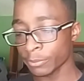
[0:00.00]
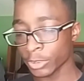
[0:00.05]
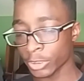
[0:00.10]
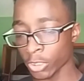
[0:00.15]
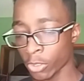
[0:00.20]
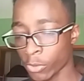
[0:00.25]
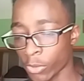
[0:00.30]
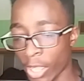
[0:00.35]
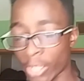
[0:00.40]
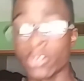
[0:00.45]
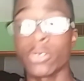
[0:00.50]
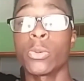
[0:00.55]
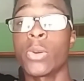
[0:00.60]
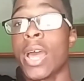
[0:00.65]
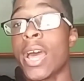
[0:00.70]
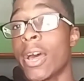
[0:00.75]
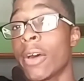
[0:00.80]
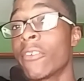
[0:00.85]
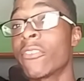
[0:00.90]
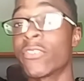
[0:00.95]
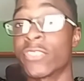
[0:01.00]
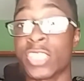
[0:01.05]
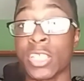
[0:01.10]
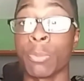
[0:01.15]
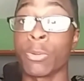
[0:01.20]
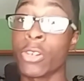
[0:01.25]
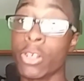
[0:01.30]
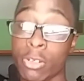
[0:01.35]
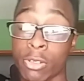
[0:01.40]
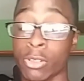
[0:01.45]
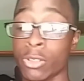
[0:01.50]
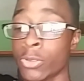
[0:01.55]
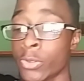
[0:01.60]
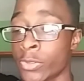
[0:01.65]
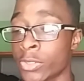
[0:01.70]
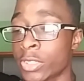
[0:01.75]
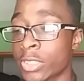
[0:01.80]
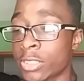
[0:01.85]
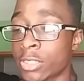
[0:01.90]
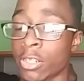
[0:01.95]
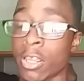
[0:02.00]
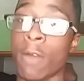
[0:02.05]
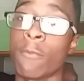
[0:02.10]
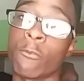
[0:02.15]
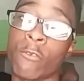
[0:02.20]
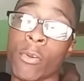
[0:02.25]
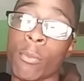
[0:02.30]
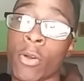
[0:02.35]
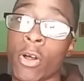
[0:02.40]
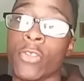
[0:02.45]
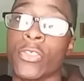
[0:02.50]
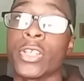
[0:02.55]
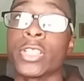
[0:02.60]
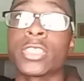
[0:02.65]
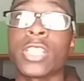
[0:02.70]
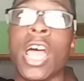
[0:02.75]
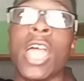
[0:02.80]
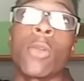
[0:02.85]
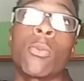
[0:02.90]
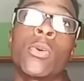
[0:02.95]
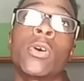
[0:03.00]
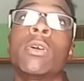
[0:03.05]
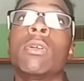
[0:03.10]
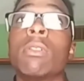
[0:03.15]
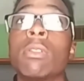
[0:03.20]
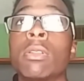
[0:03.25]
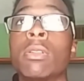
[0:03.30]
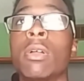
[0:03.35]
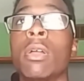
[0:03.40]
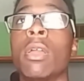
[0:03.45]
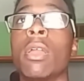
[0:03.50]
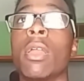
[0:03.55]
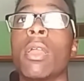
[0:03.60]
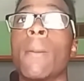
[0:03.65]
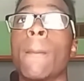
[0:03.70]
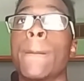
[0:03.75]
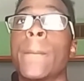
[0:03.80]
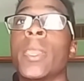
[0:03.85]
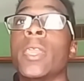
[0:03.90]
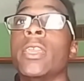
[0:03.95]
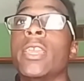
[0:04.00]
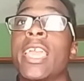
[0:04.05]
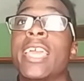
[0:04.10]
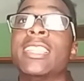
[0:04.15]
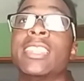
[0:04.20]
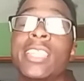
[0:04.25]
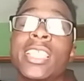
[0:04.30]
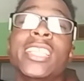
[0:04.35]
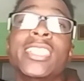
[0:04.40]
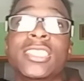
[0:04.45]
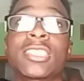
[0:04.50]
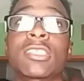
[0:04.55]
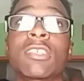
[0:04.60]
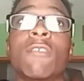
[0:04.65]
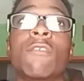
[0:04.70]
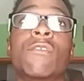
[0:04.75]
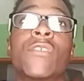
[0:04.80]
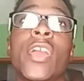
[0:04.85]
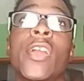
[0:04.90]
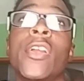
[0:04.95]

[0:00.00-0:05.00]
So I do have some good news to come from all this. I will be at least